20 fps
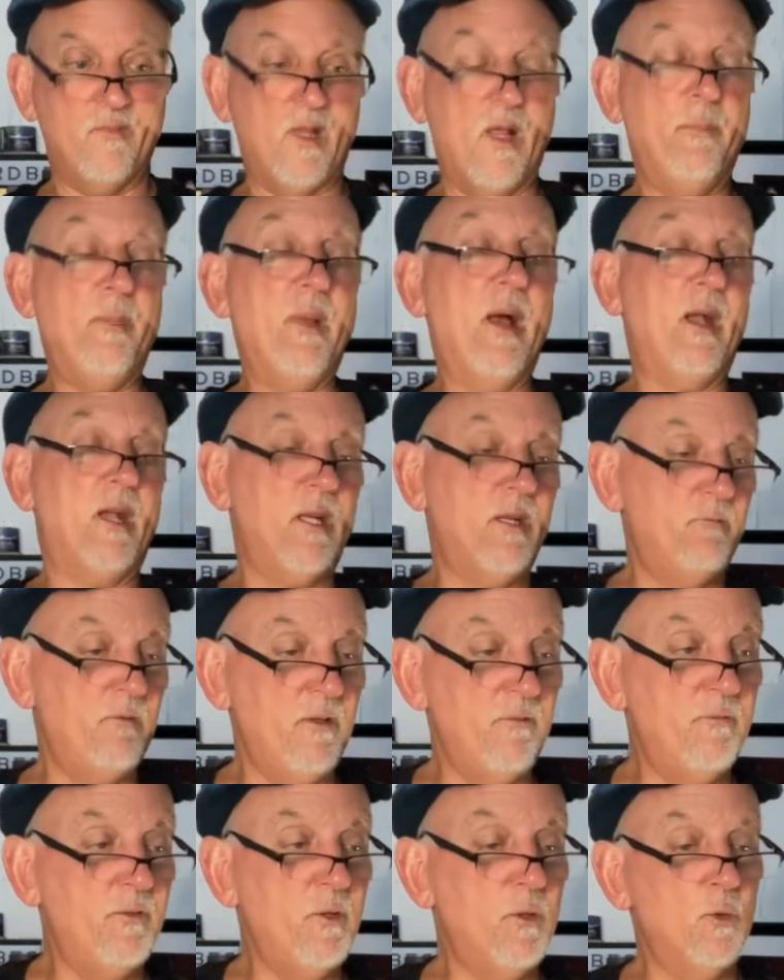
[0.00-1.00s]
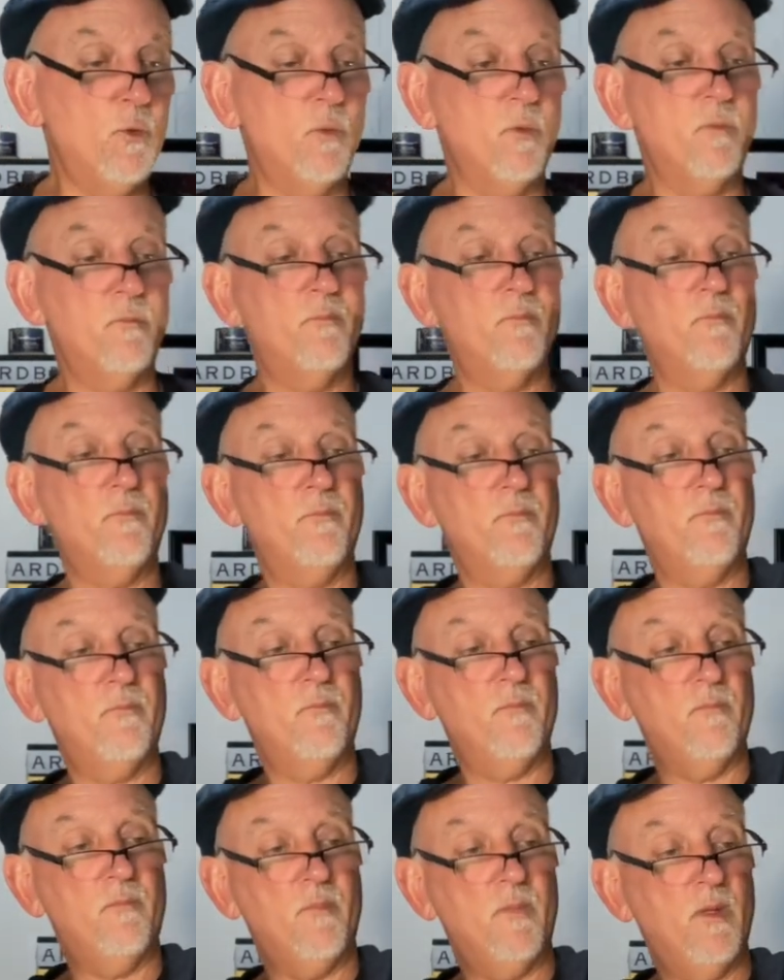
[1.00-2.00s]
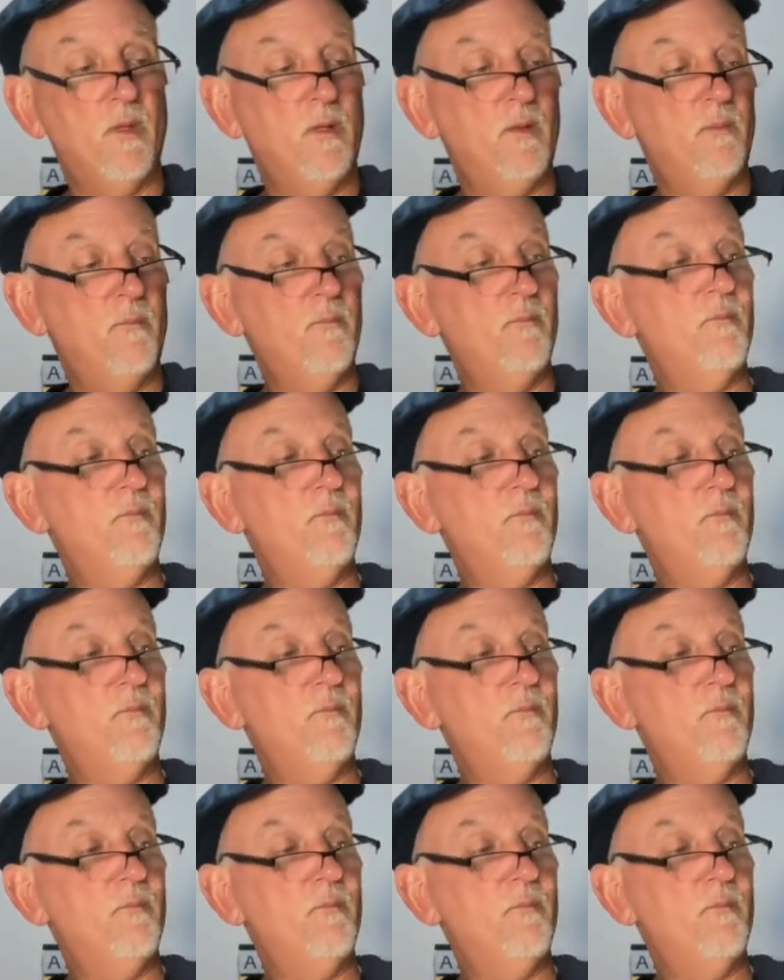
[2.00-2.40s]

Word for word: I'm not gonna review the